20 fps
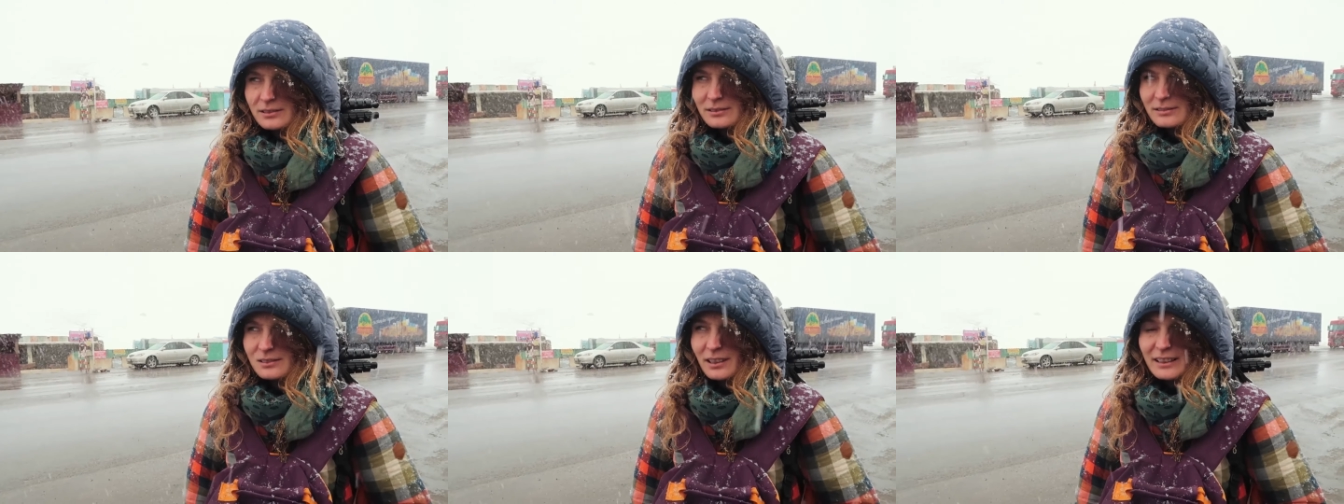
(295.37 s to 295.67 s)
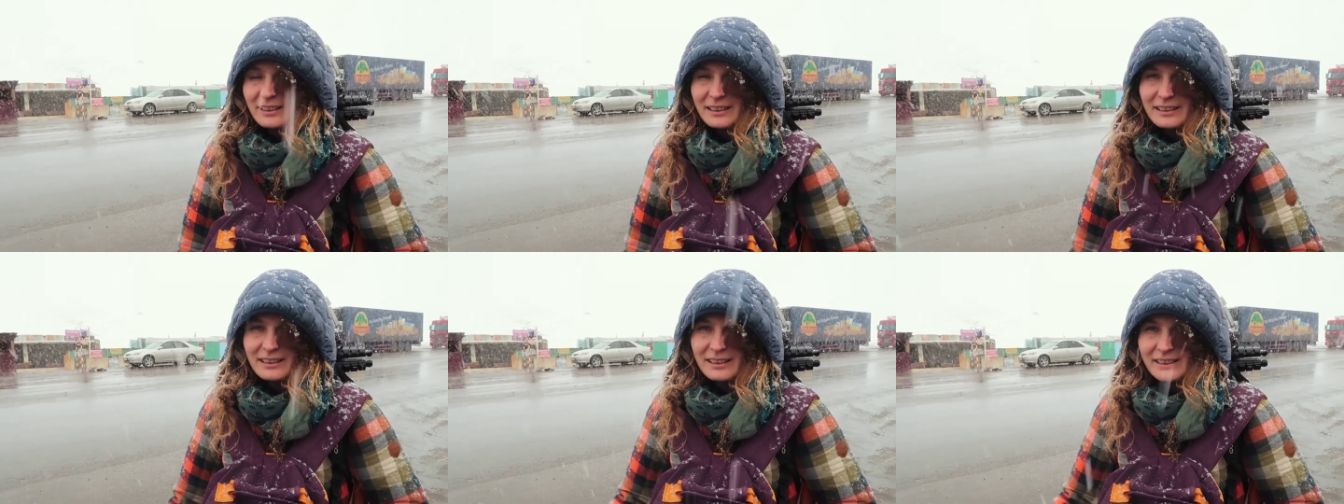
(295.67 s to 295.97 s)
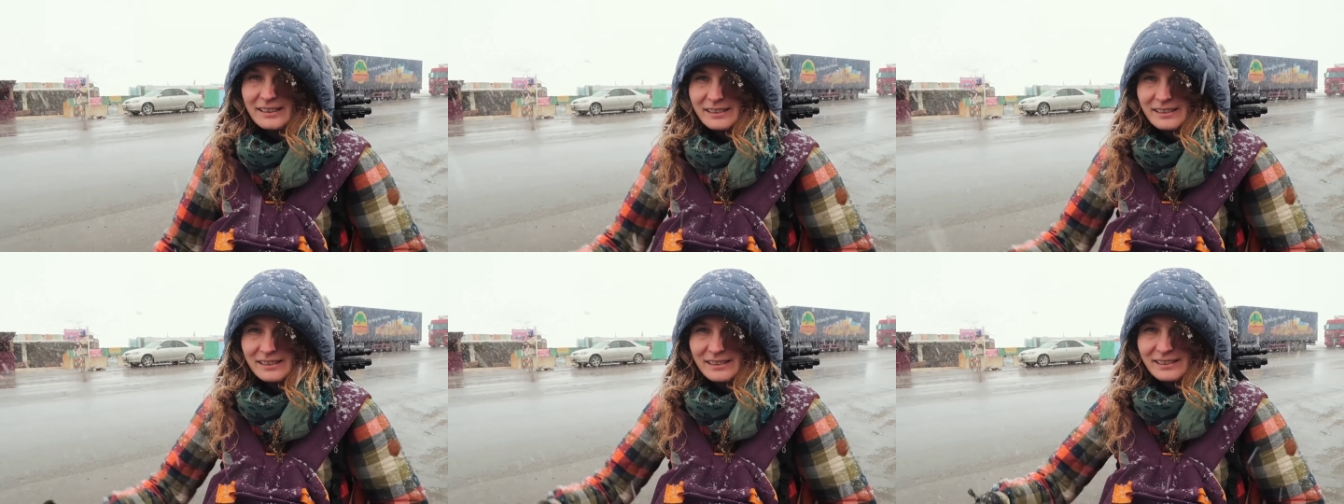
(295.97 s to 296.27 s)
Not in
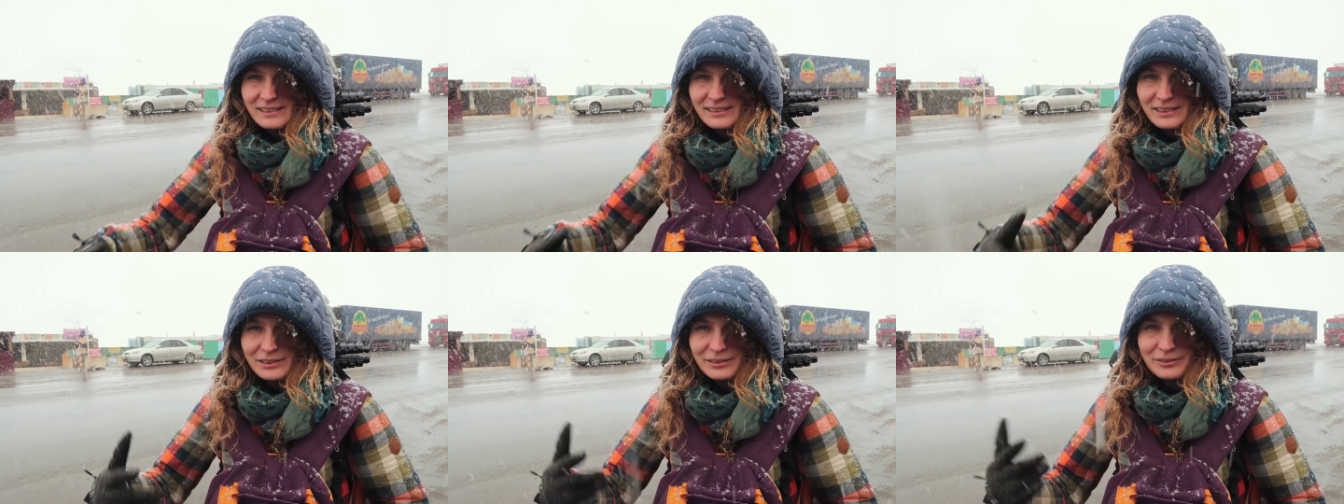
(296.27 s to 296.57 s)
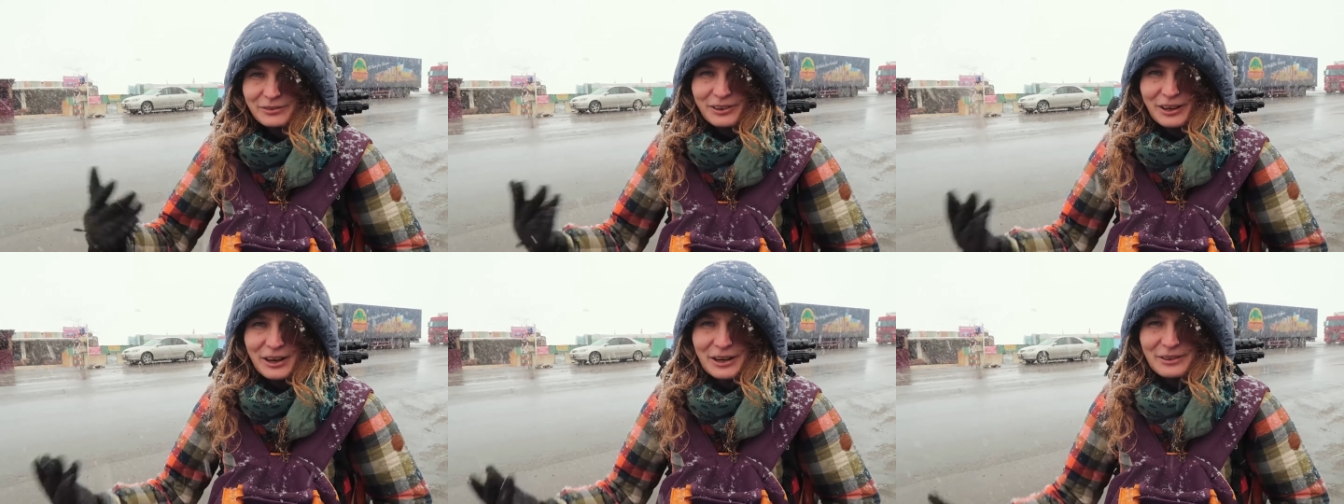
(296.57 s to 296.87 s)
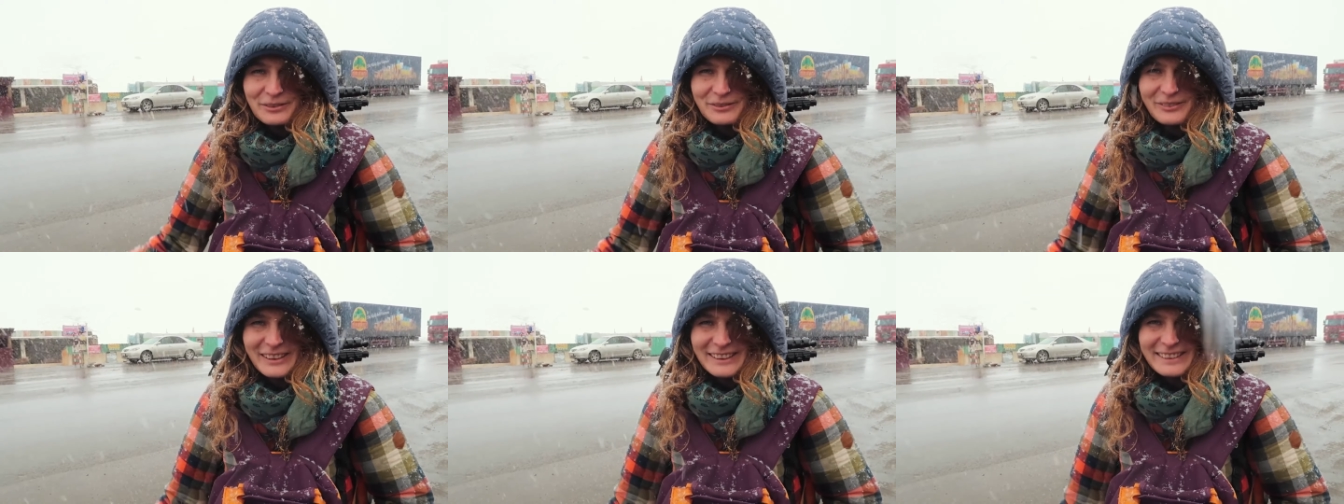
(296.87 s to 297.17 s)
this
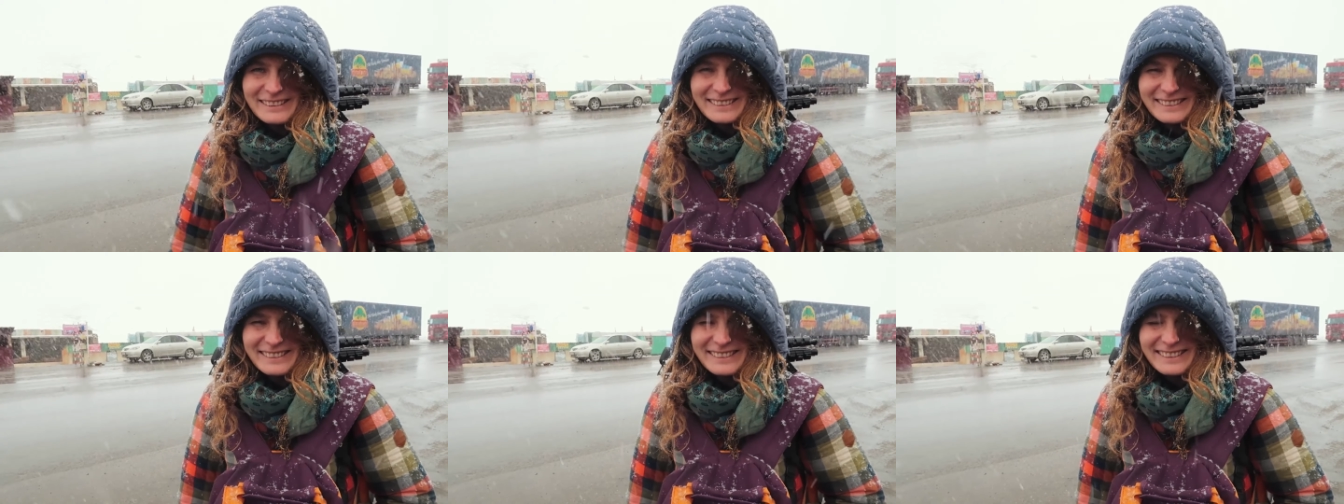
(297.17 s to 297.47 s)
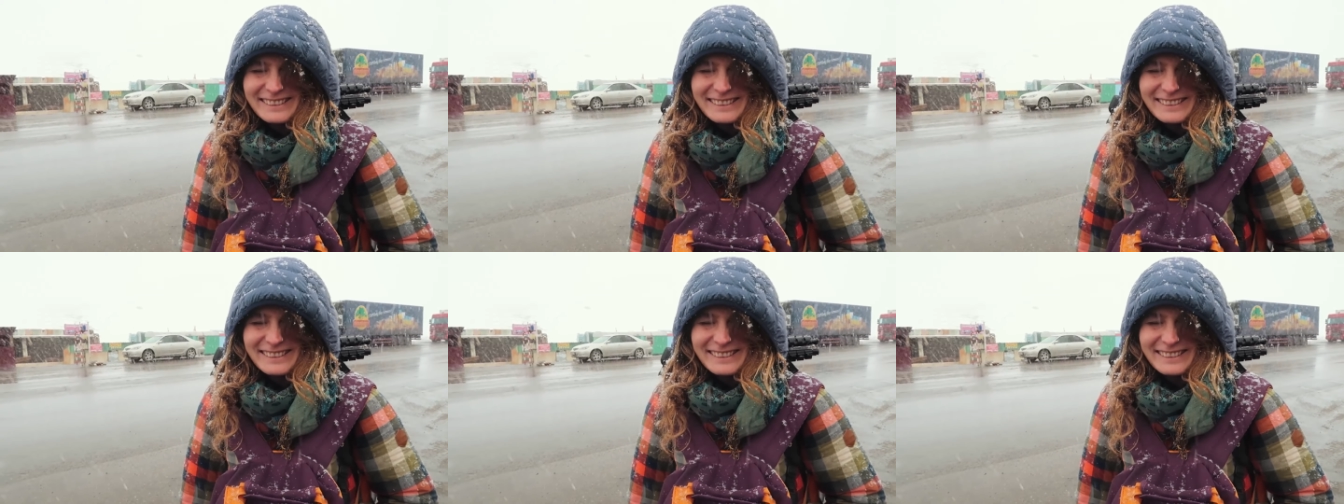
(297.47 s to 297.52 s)
environment.